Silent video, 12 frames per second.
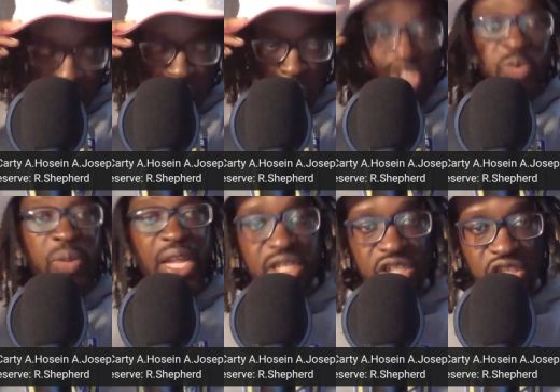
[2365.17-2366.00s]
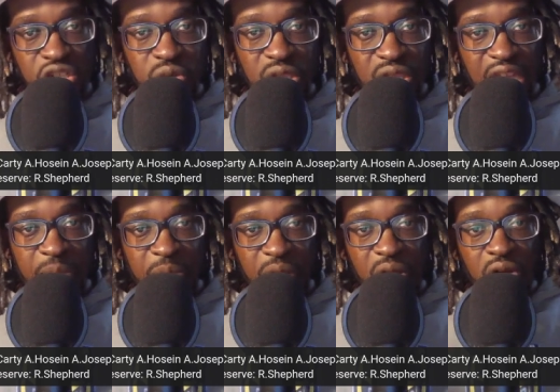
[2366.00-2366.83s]
which players showed that they
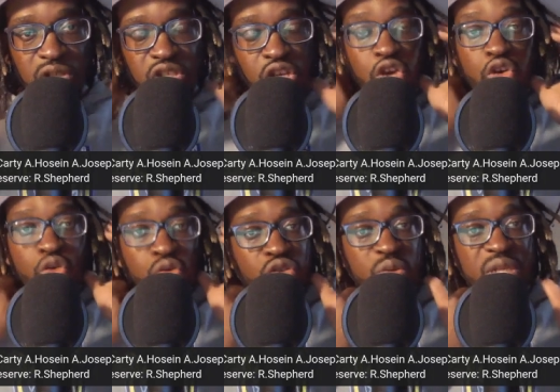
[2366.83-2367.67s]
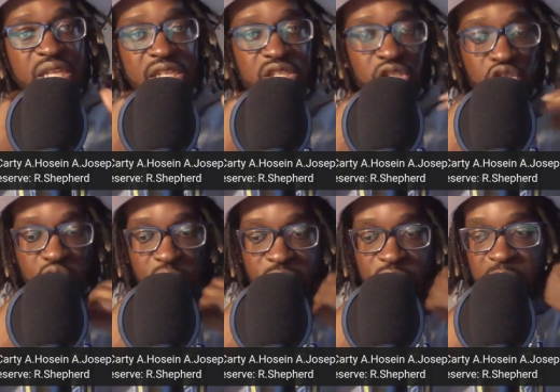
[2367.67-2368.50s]
belonged who do we need to
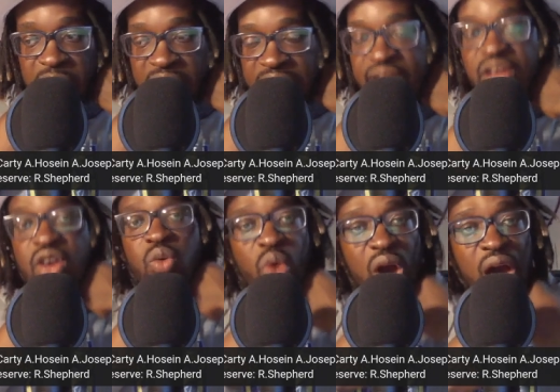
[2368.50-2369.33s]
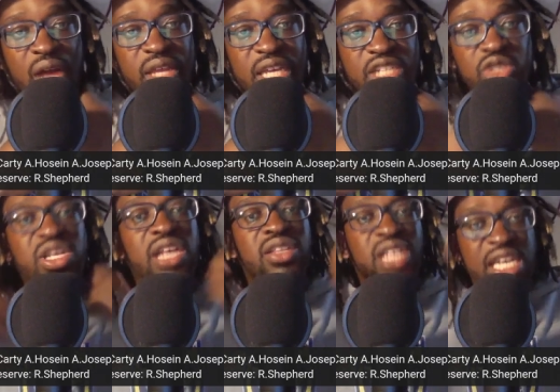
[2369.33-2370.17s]
drop from here what are the issues
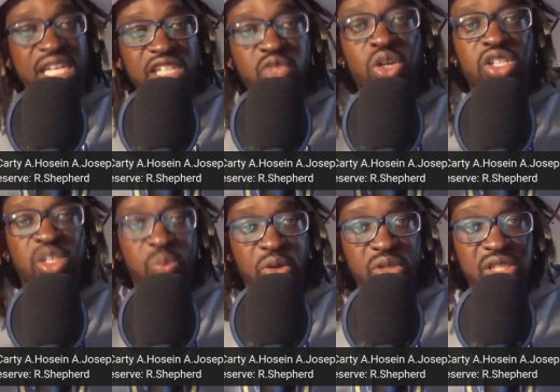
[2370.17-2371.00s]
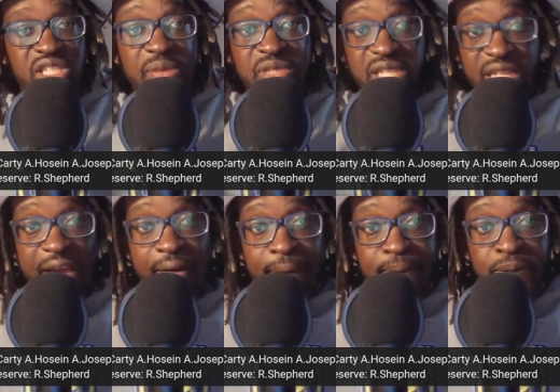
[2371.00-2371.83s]
and each one's a building step so
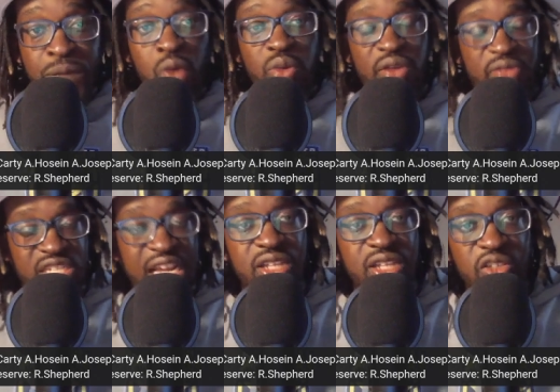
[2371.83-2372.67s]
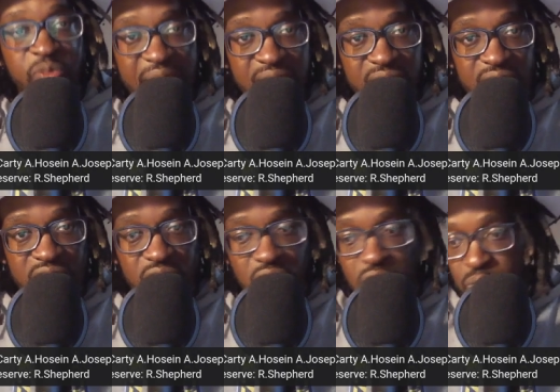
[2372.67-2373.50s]
now we have the challenge of bangladesh
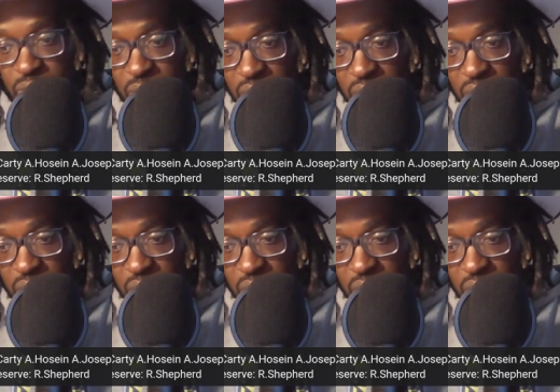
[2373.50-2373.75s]
at home